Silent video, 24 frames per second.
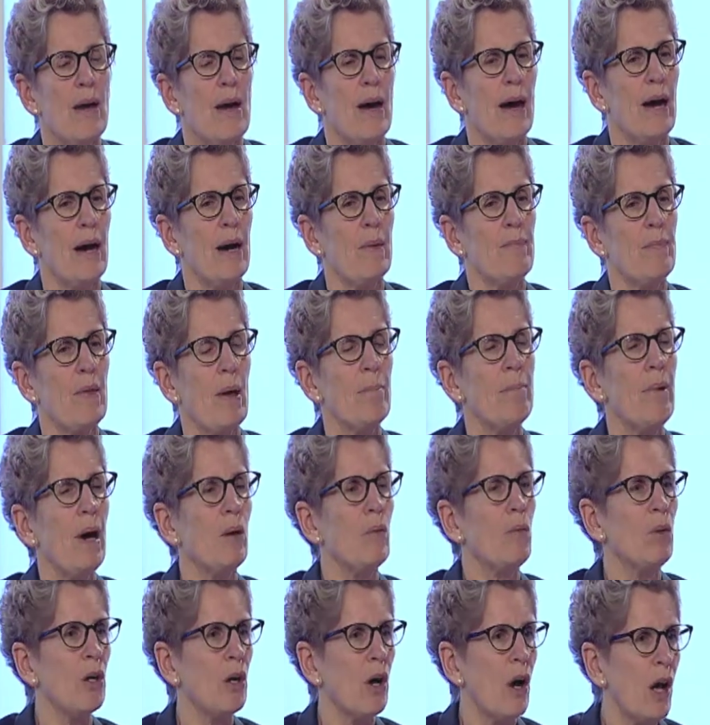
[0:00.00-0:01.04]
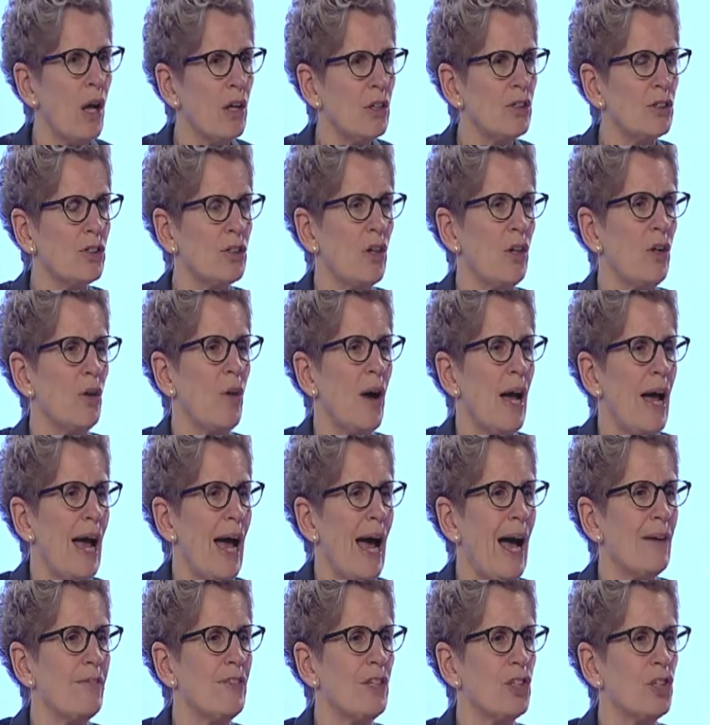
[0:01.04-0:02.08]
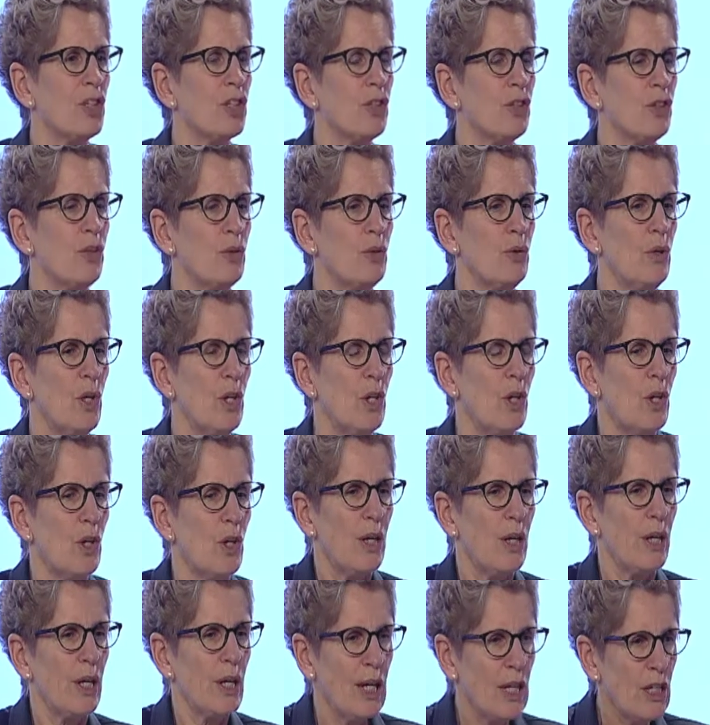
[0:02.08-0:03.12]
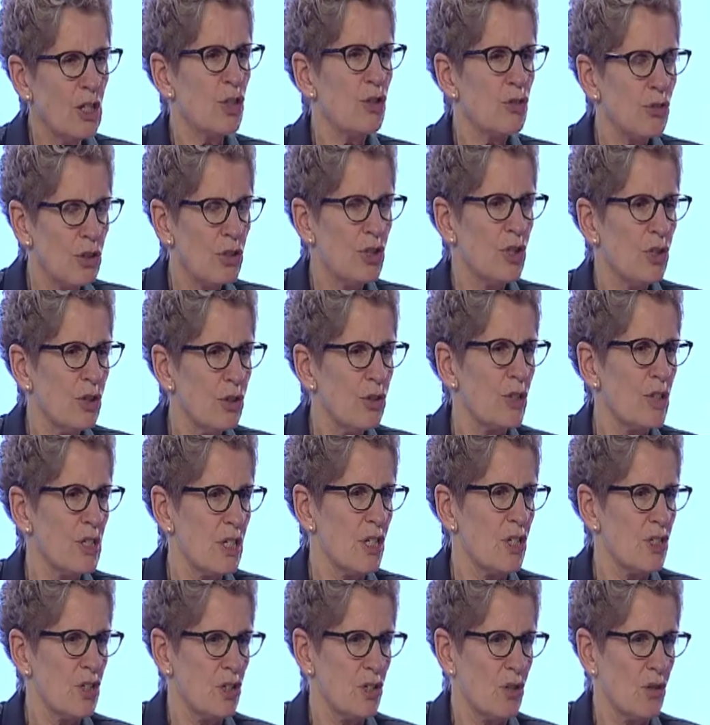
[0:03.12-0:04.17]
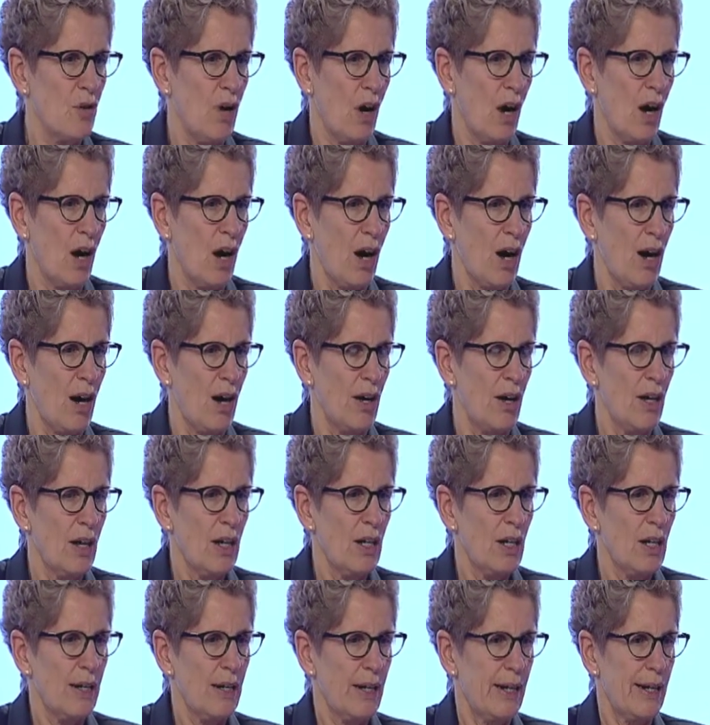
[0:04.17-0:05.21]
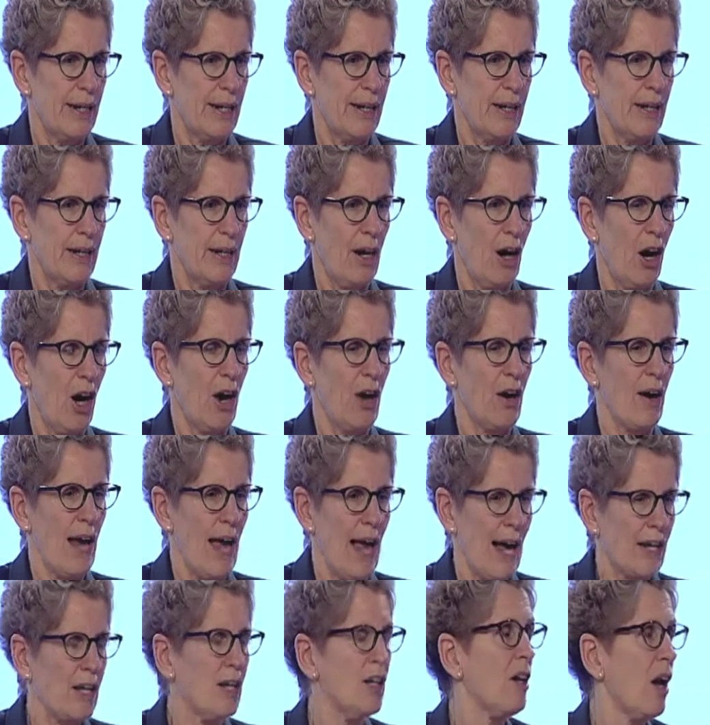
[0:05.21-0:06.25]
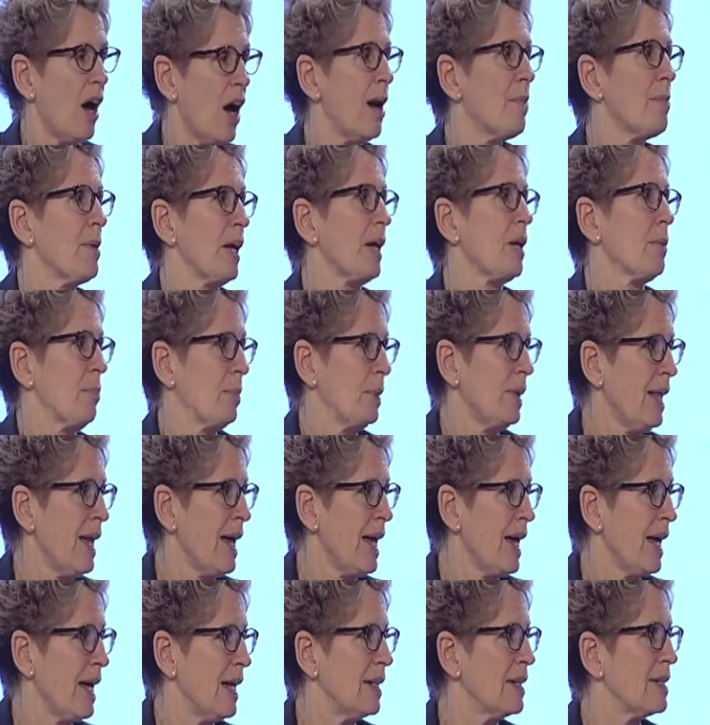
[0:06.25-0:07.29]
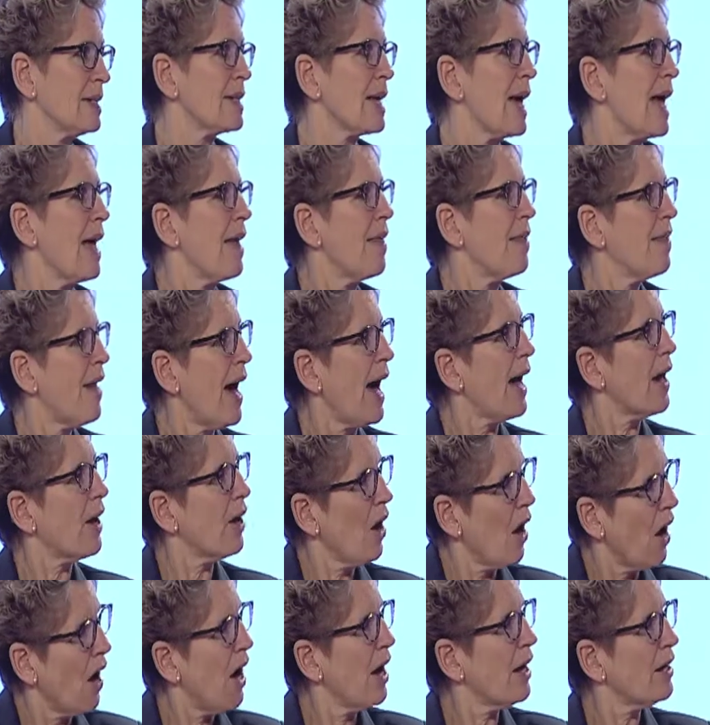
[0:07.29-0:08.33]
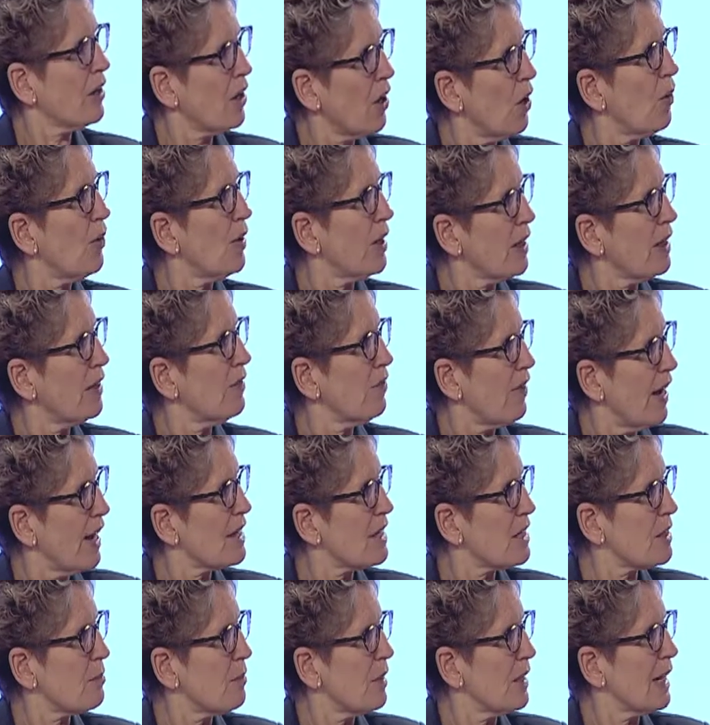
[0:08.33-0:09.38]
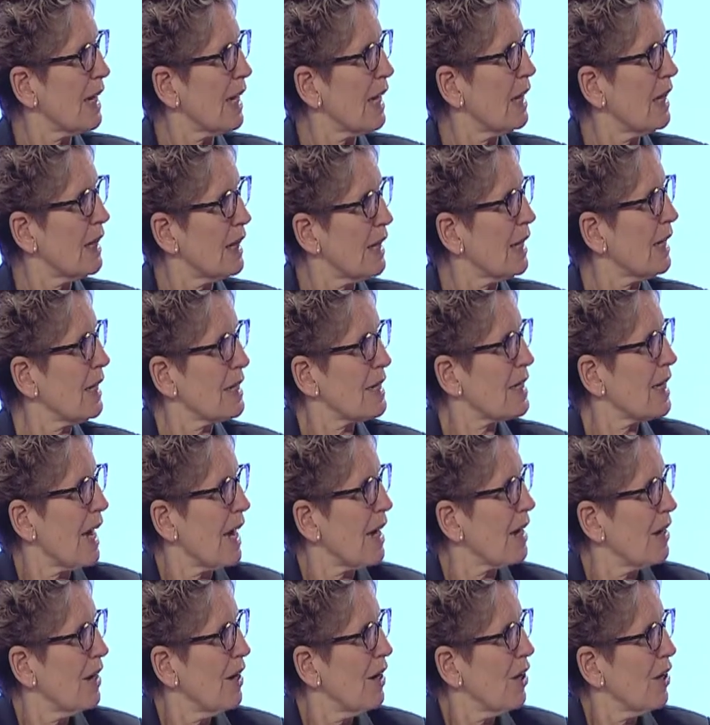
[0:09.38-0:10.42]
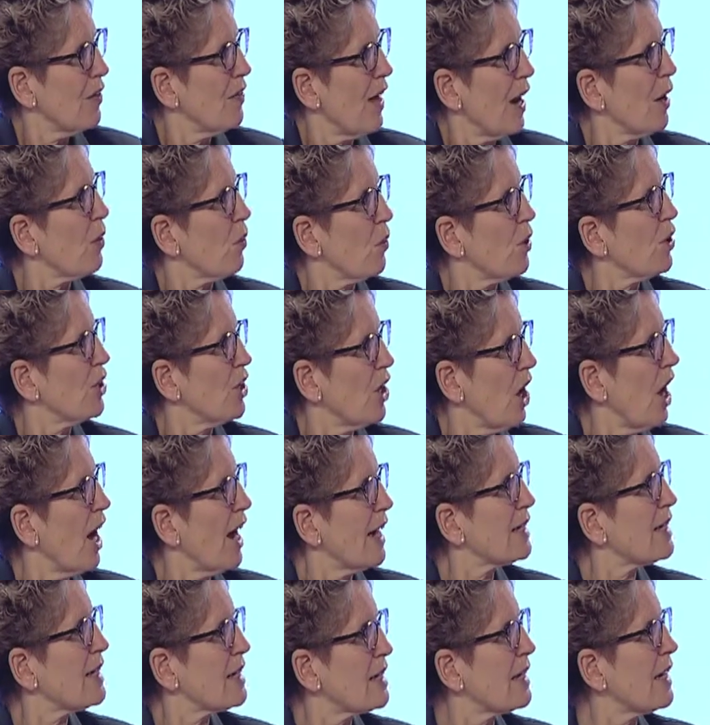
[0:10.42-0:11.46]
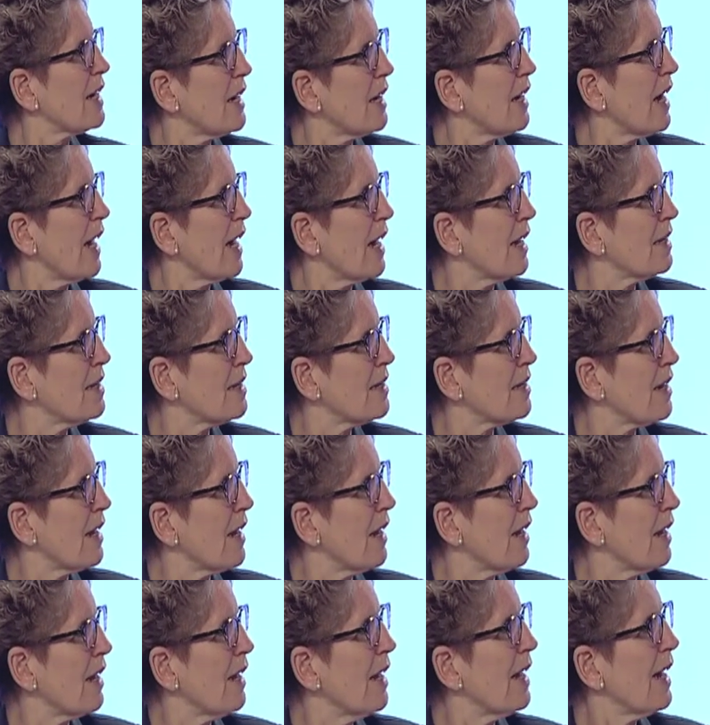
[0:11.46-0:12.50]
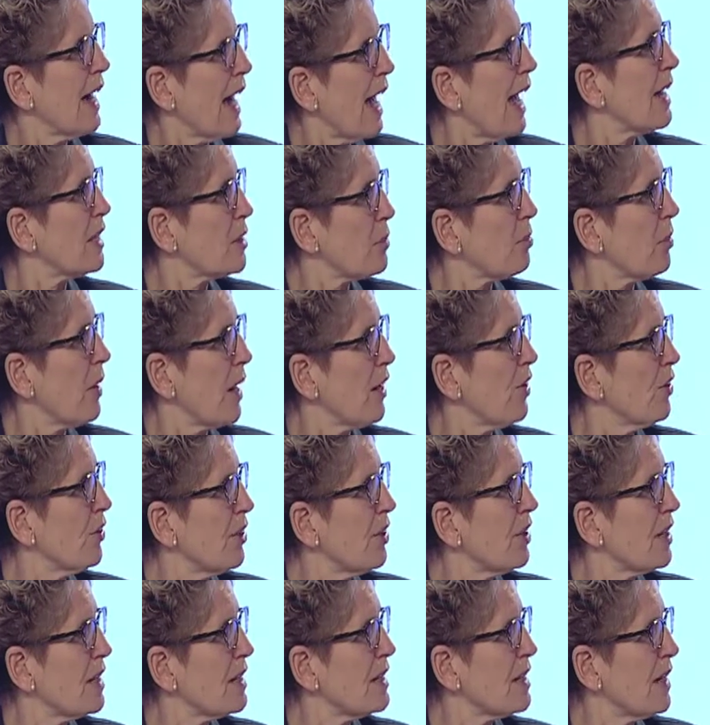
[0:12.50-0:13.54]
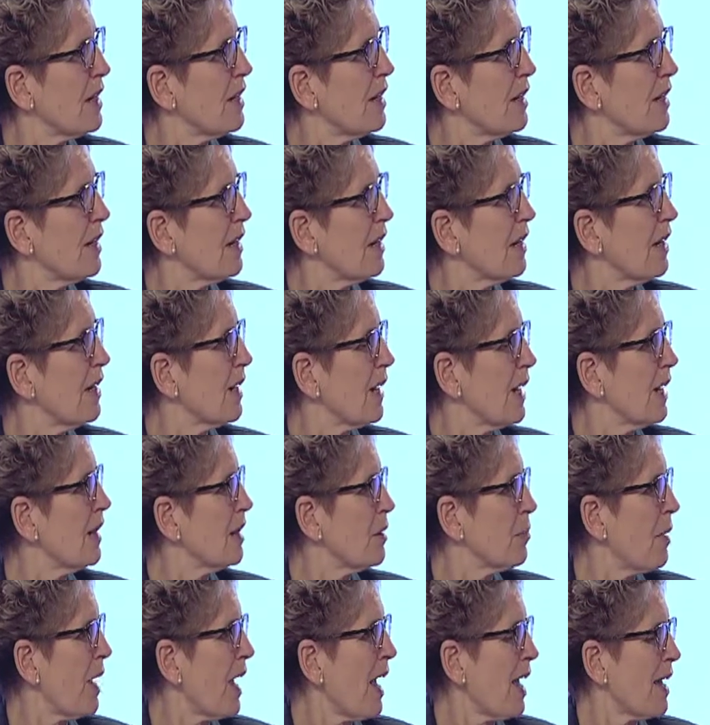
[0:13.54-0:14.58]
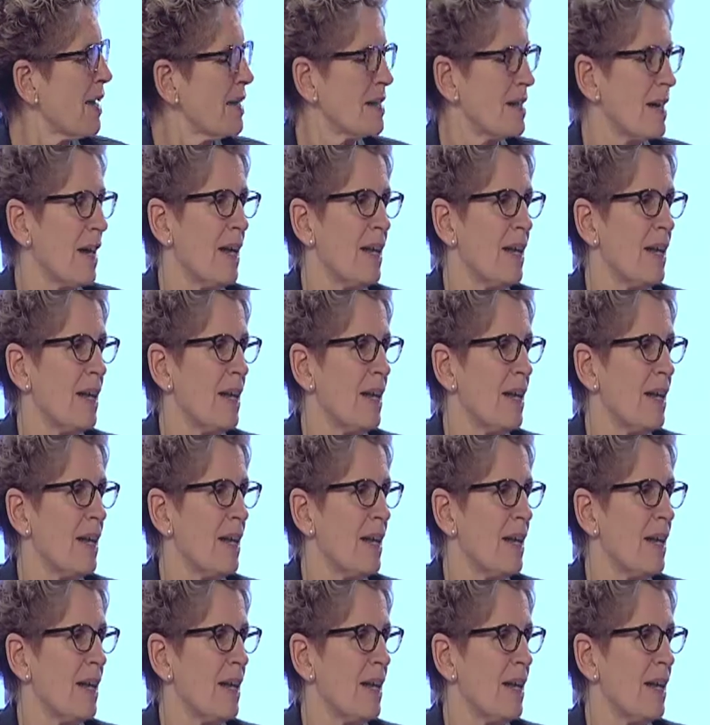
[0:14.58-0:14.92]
Um, but we're also having to introduce into our uh, our economic plans, that ongoing investment in things that, that were not seen as, uh, as priorities in, uh, in the past.